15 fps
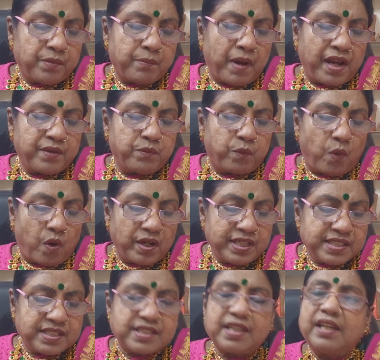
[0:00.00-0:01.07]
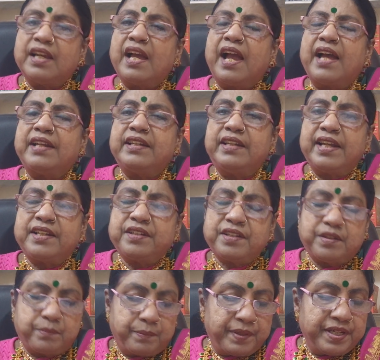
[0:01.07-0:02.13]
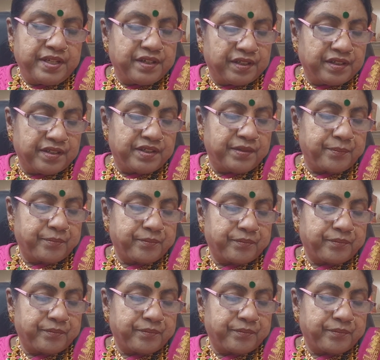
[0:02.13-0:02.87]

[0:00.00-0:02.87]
my voice and let it be heard.